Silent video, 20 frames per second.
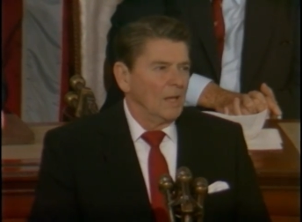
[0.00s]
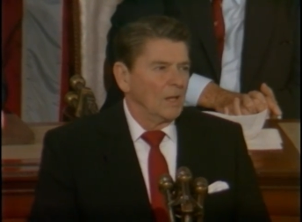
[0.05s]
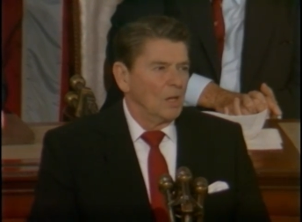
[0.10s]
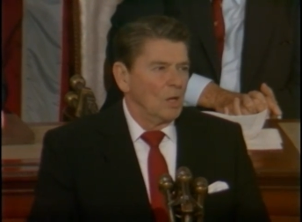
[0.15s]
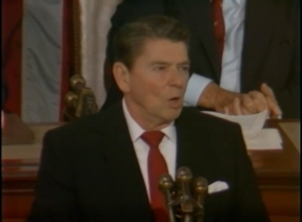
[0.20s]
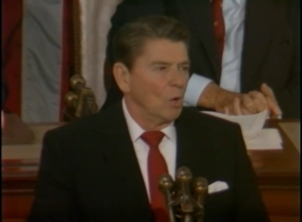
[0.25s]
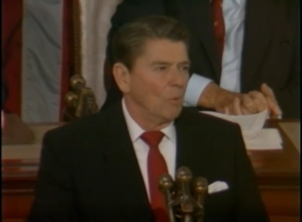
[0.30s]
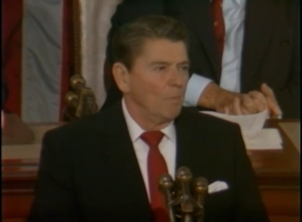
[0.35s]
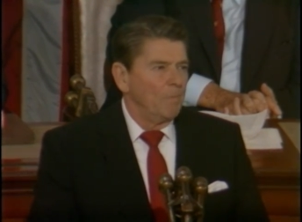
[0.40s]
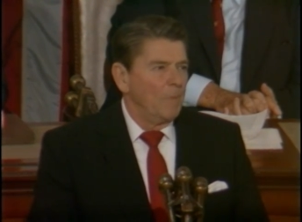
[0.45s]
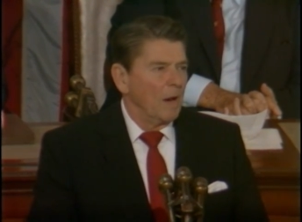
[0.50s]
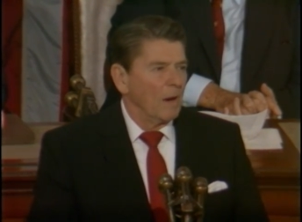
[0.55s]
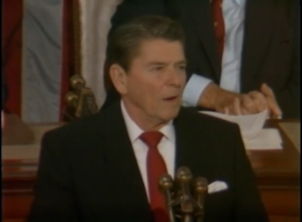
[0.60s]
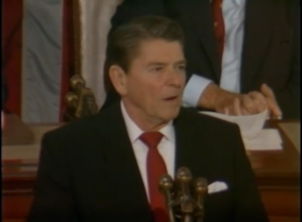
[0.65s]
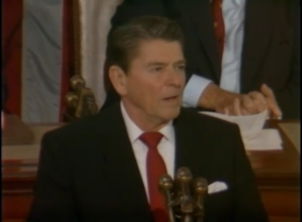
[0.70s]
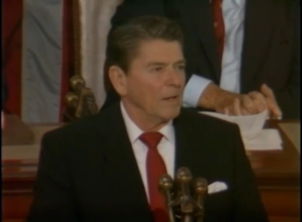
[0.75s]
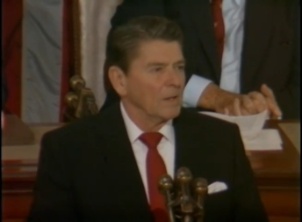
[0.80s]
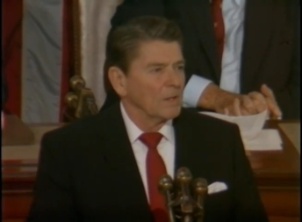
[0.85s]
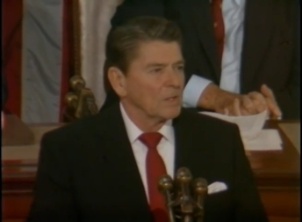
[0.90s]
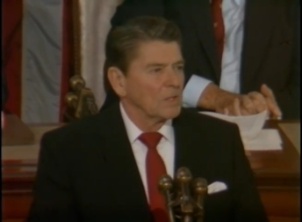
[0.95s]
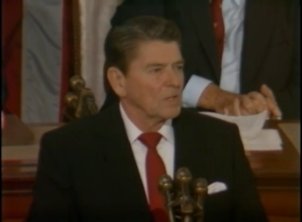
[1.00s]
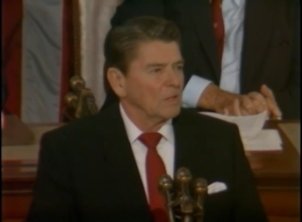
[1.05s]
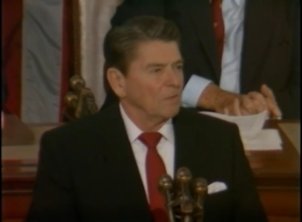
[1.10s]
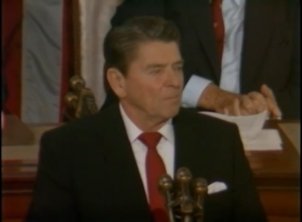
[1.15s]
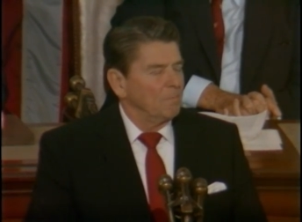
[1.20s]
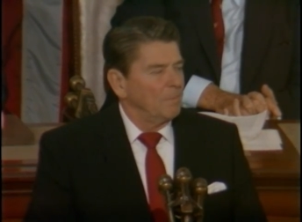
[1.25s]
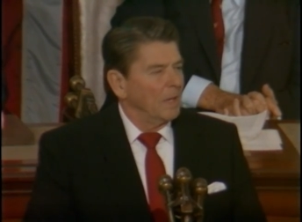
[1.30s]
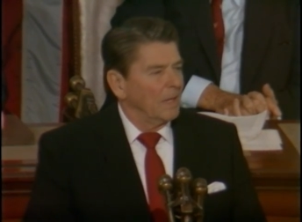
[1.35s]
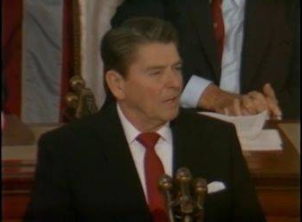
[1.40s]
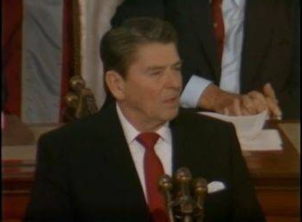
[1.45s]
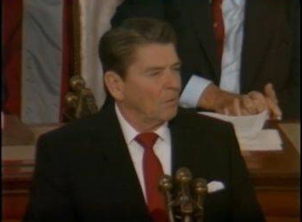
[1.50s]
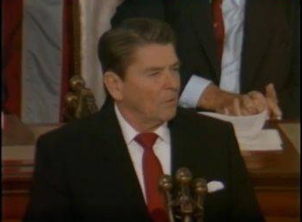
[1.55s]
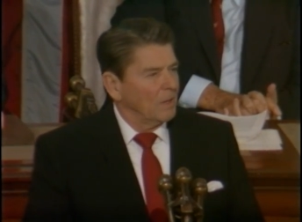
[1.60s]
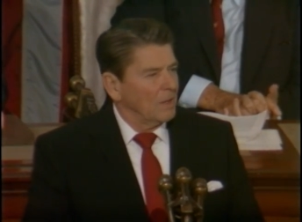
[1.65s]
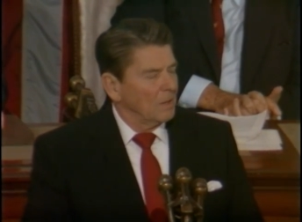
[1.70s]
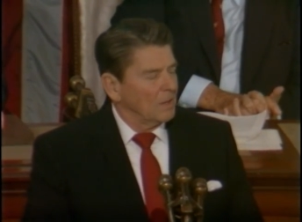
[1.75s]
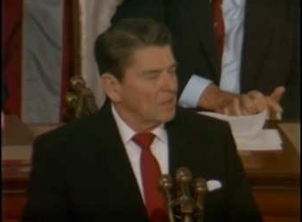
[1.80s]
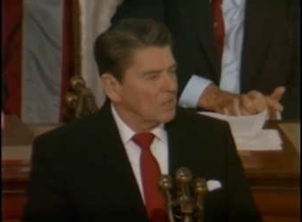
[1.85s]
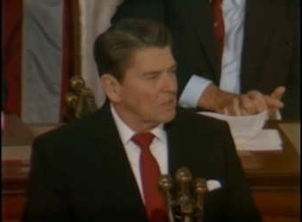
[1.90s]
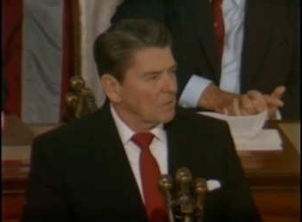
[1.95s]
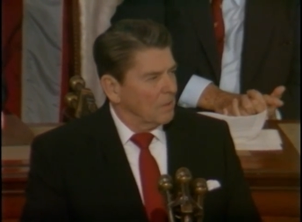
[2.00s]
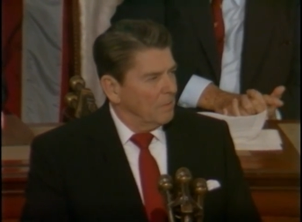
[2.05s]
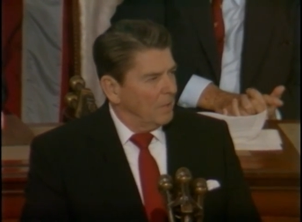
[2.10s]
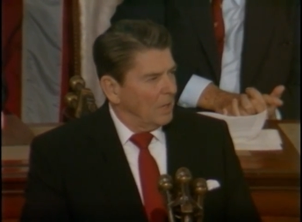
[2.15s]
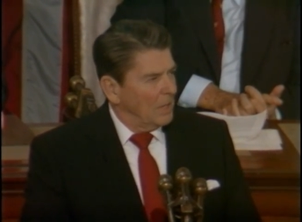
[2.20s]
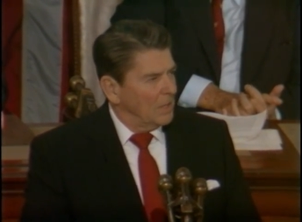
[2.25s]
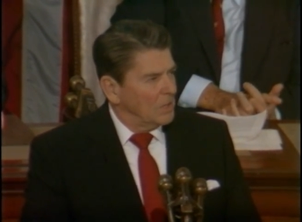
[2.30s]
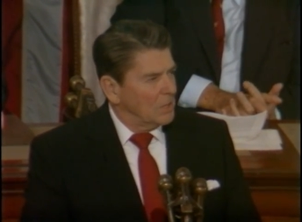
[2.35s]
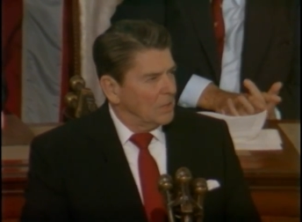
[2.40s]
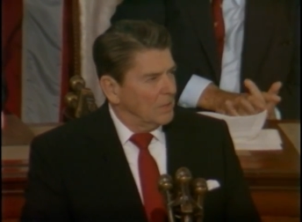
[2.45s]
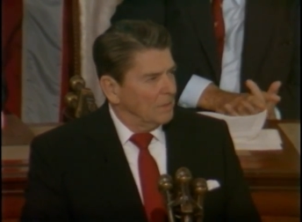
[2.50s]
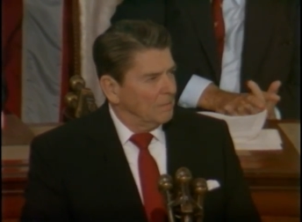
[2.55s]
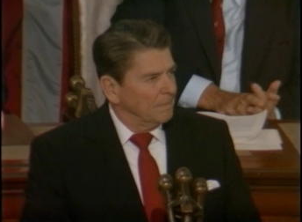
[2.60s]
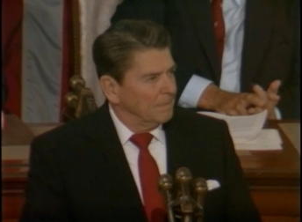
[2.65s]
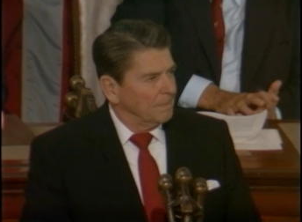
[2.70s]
no barriers of bigotry or discrimination.